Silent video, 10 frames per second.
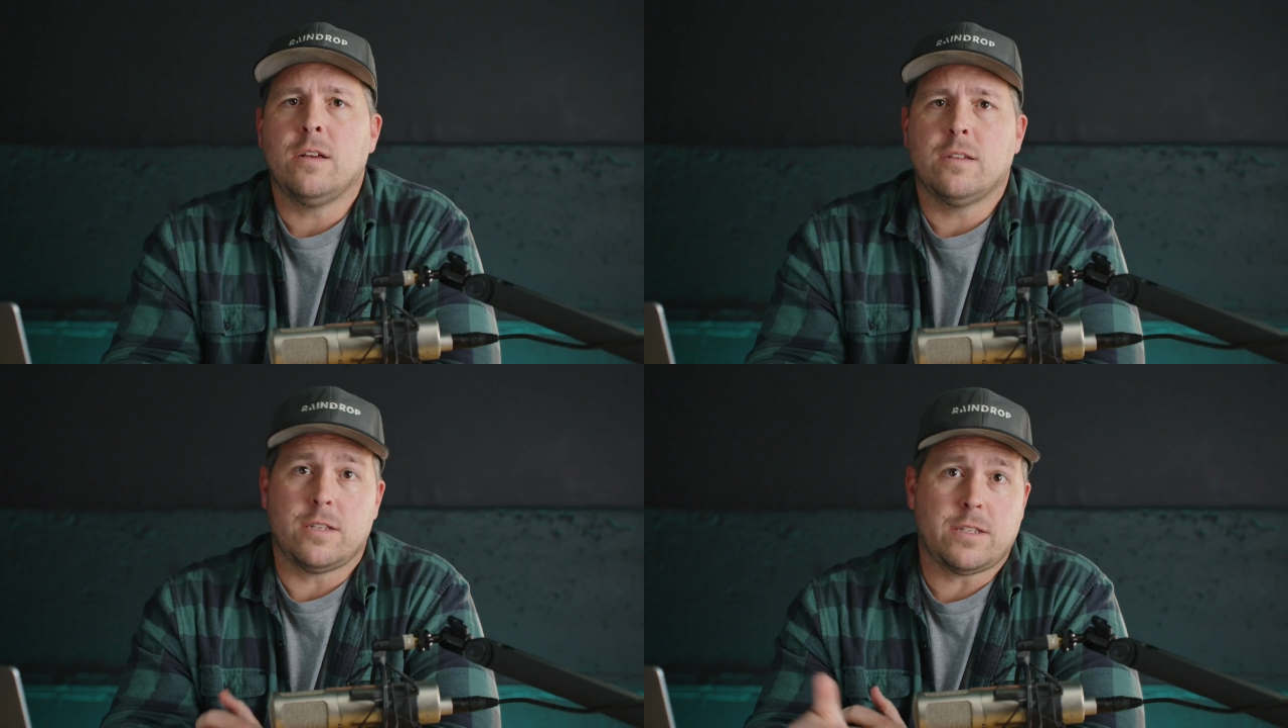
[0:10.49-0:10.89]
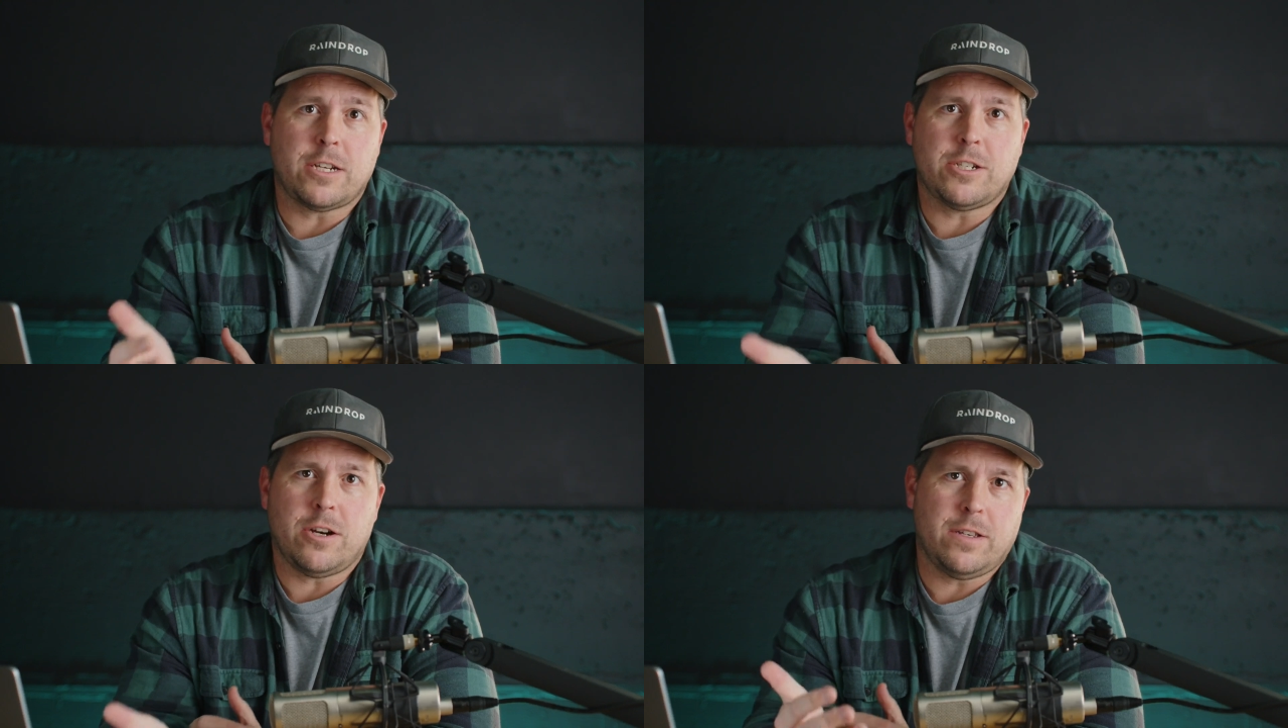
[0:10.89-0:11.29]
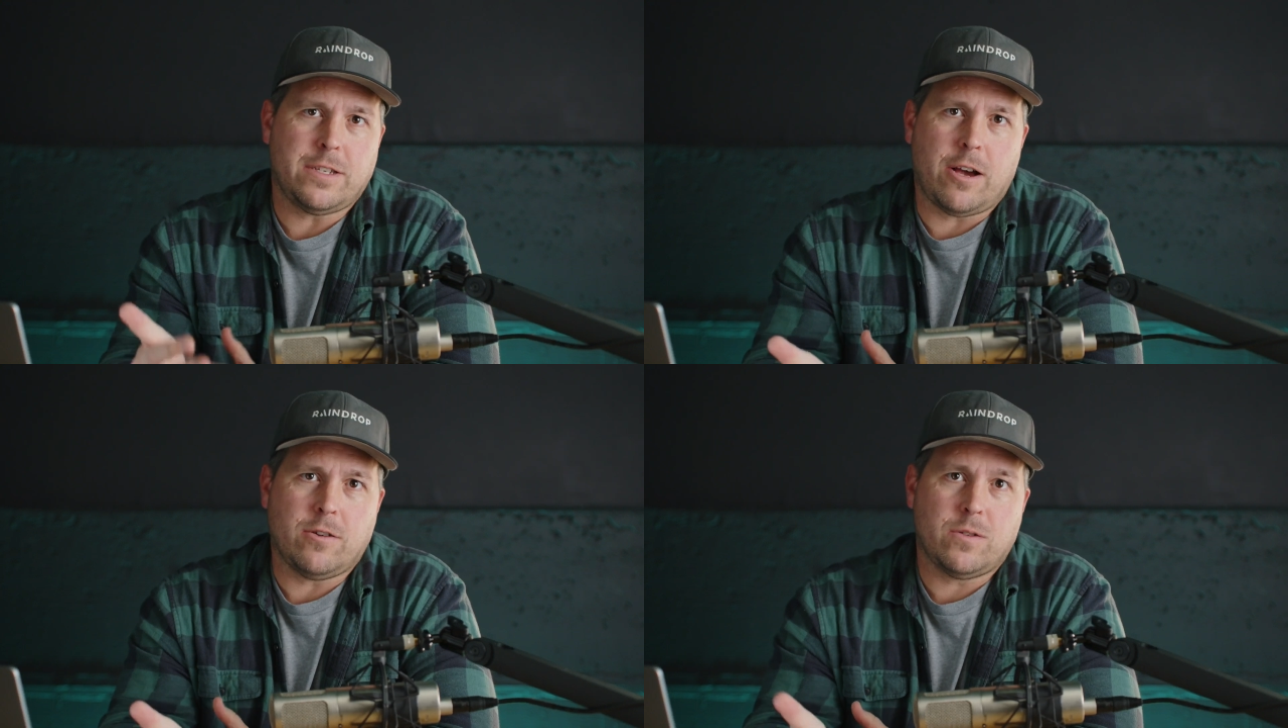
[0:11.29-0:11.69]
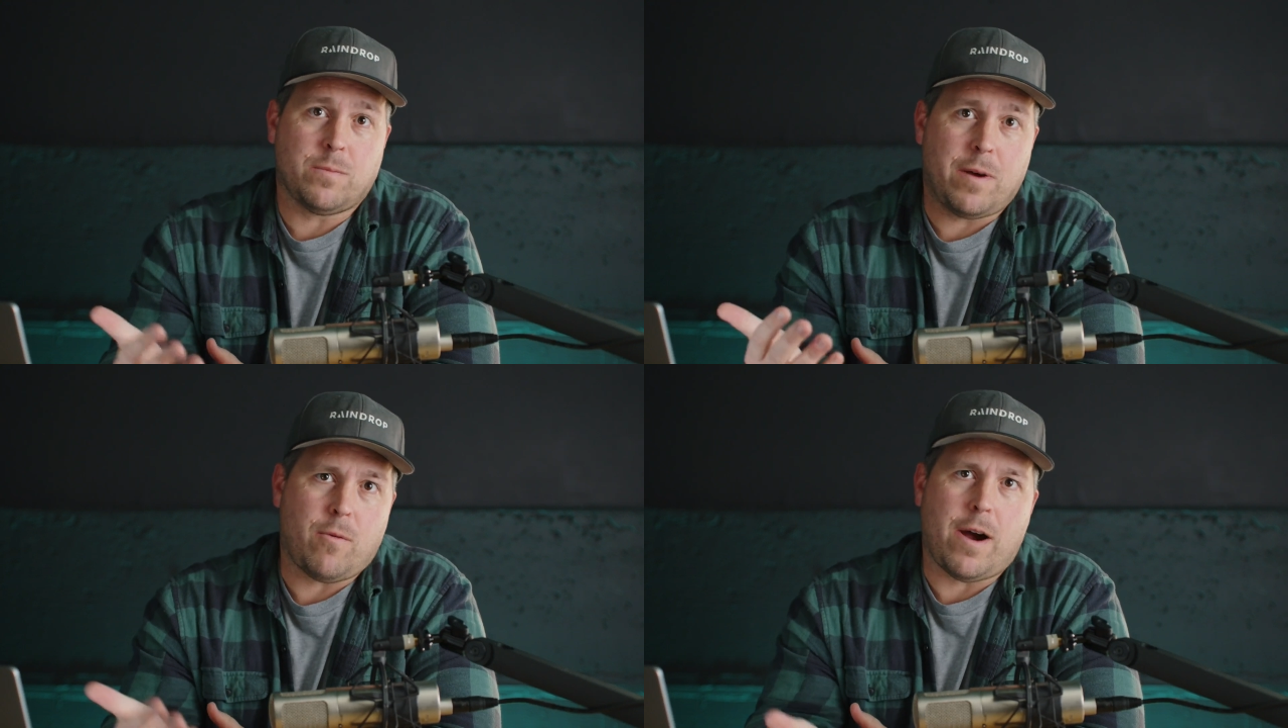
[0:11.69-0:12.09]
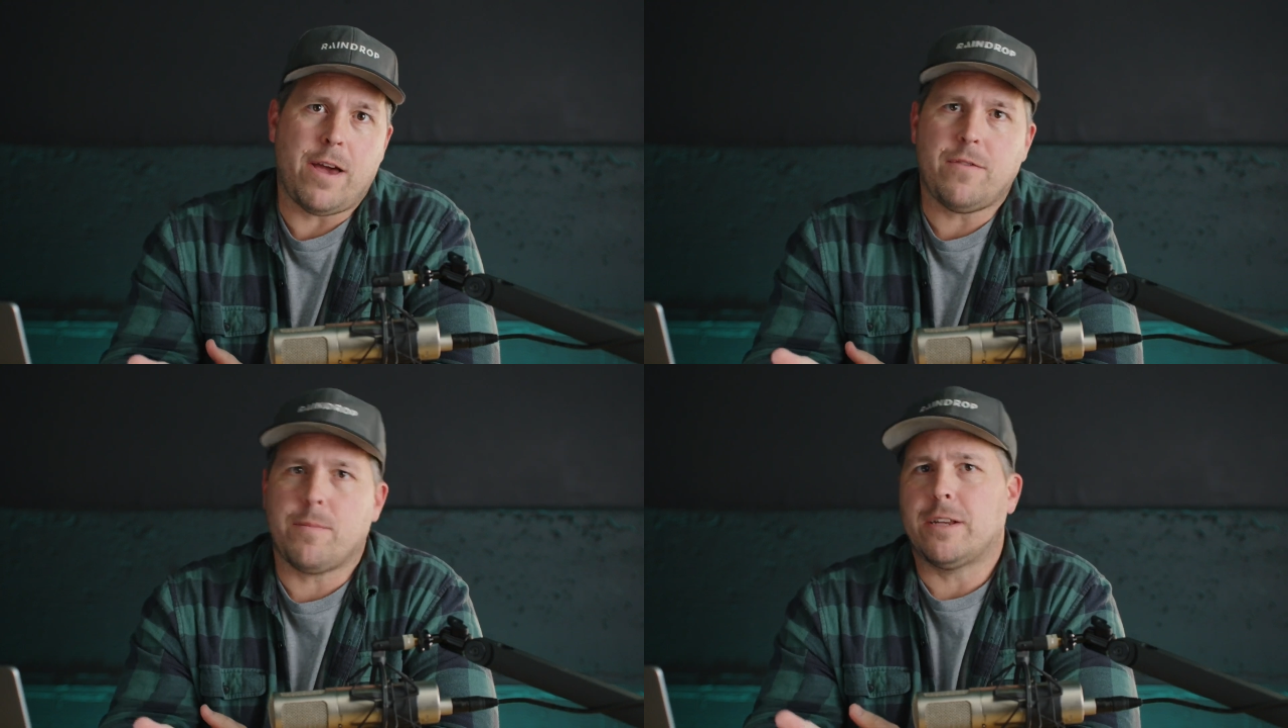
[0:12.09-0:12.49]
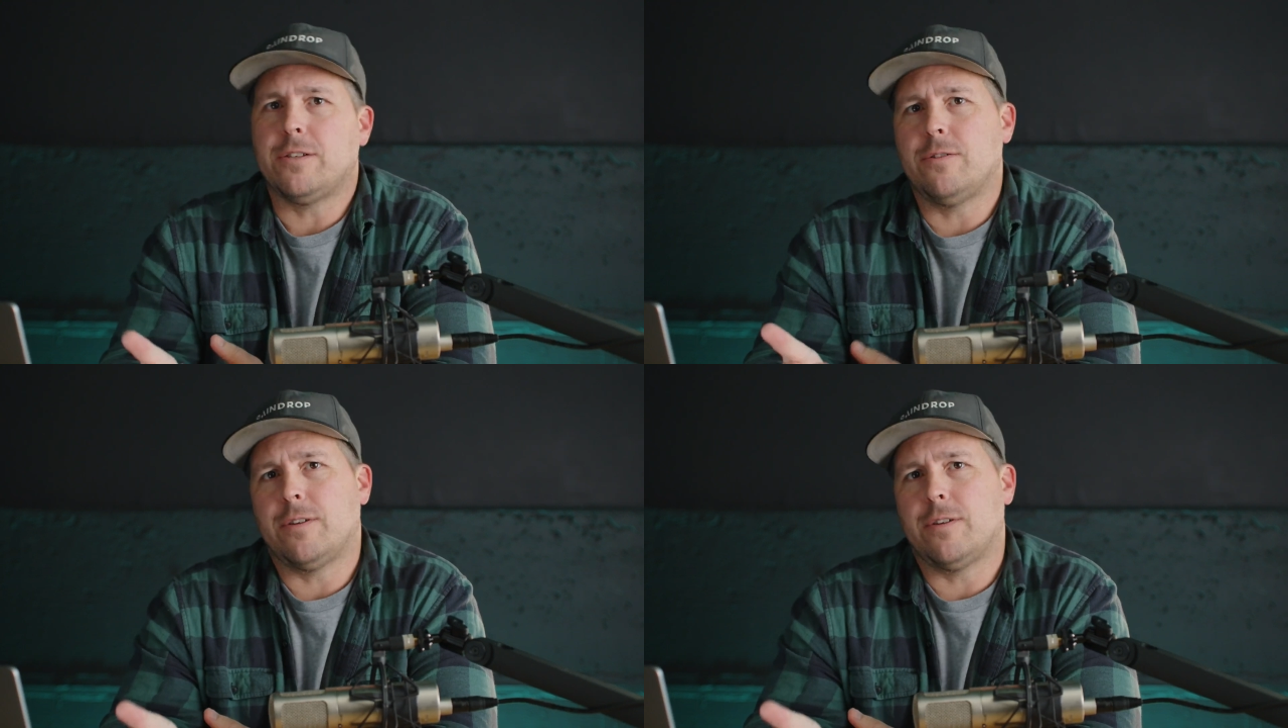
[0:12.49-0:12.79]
Since I share this house with my wife and my two